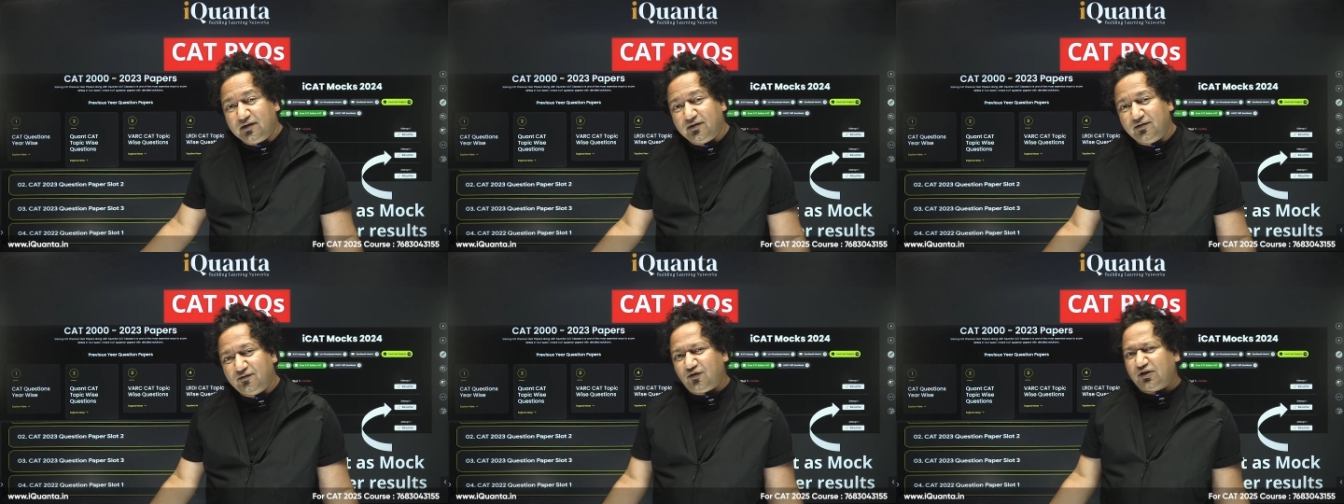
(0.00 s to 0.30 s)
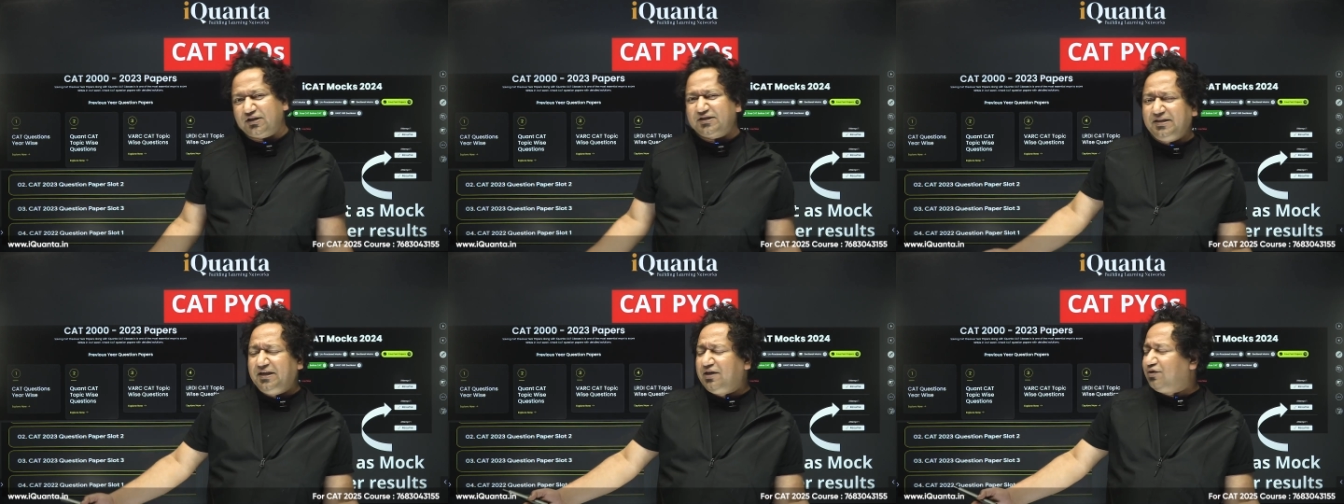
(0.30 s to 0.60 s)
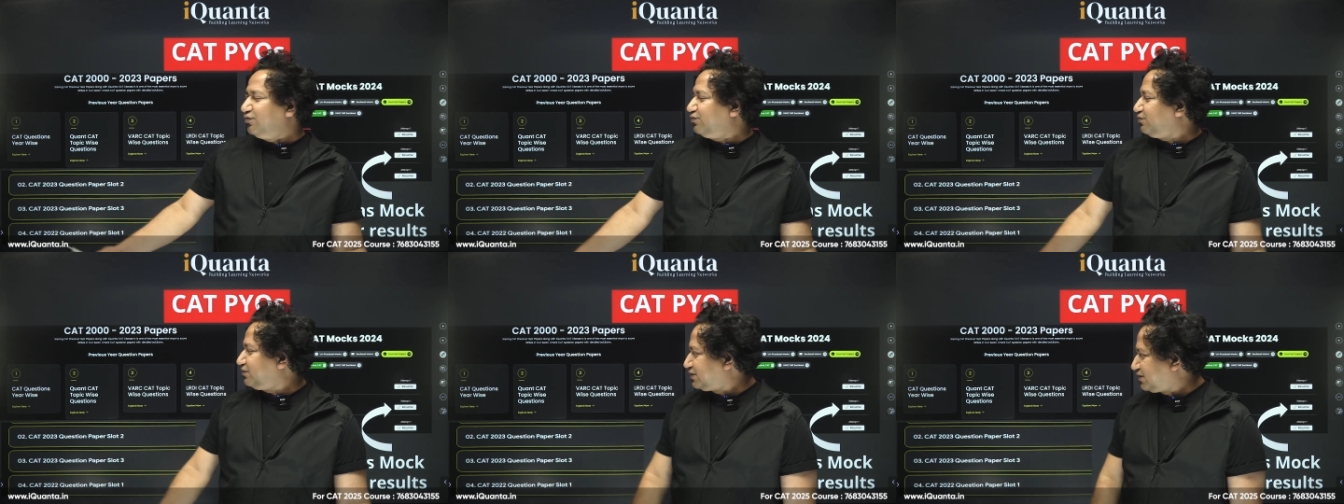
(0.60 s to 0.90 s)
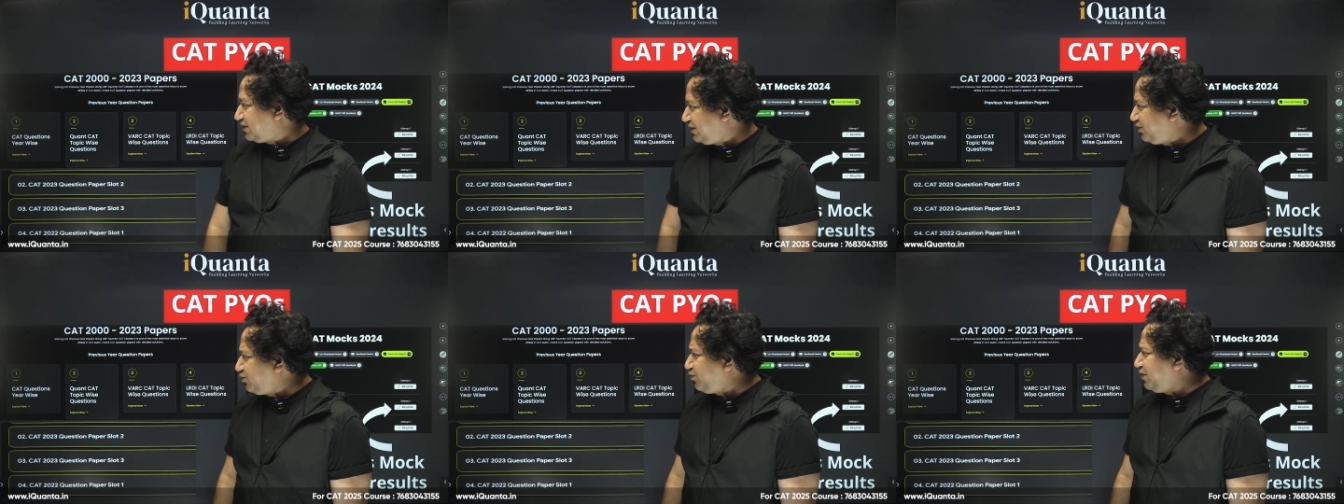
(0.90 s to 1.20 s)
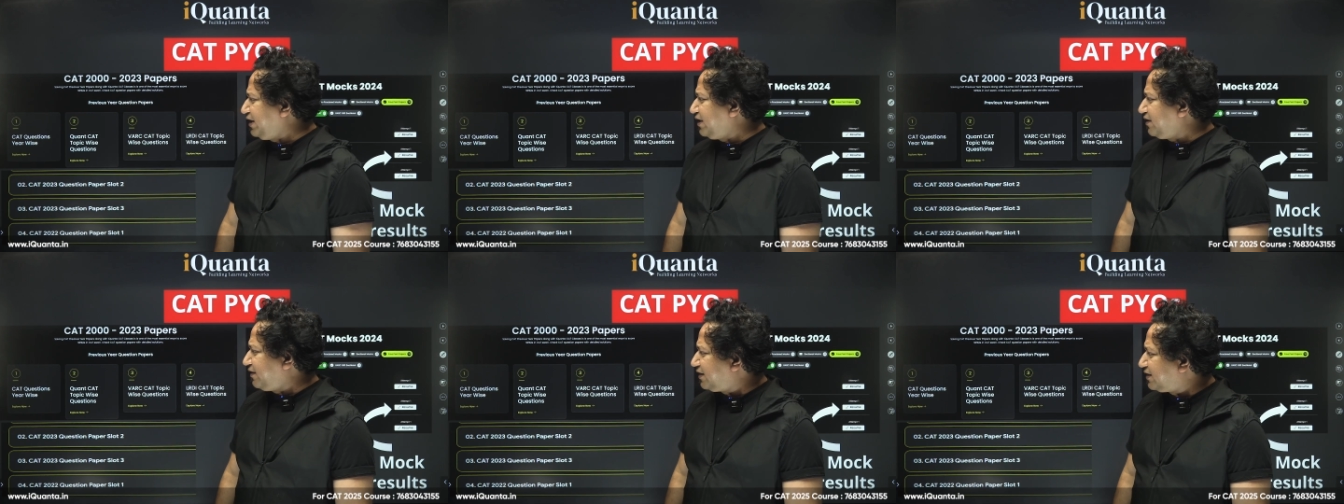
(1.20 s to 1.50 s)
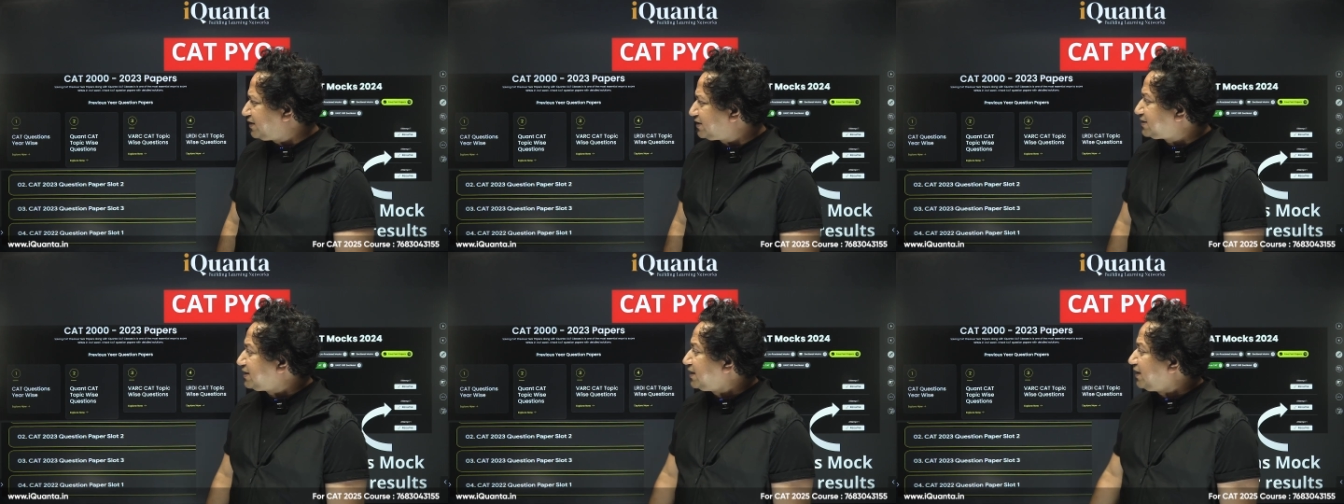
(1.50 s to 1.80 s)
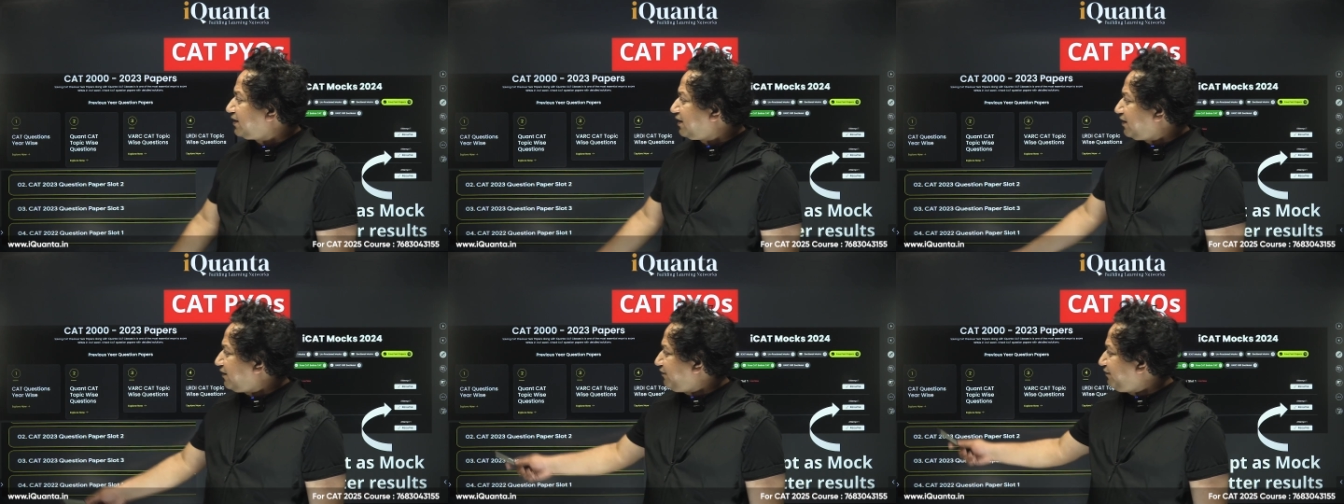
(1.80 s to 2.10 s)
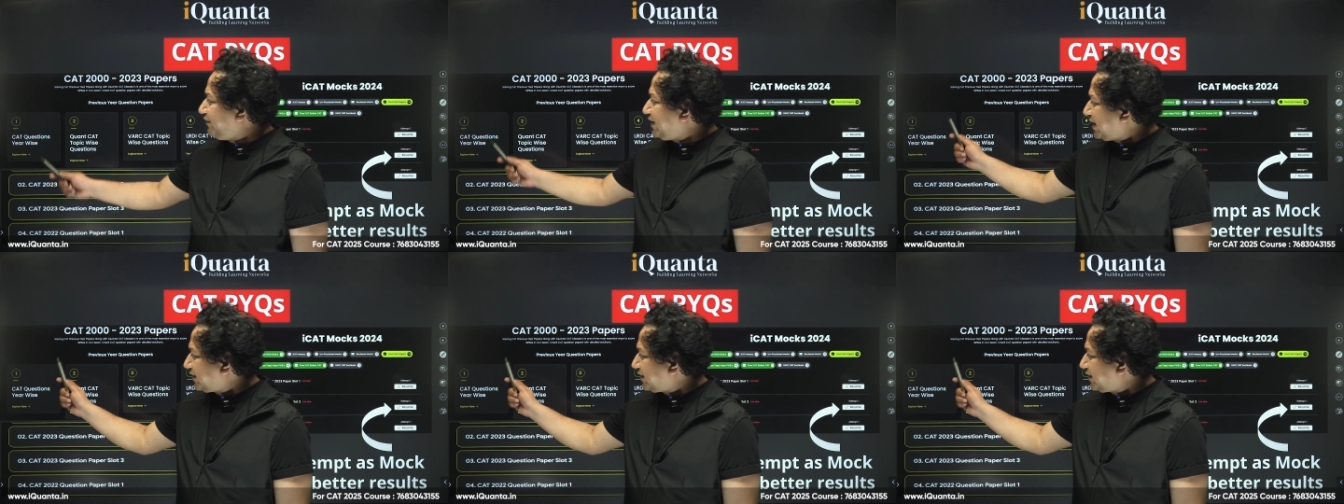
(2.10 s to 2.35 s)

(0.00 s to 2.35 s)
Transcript: What's new? The new here is that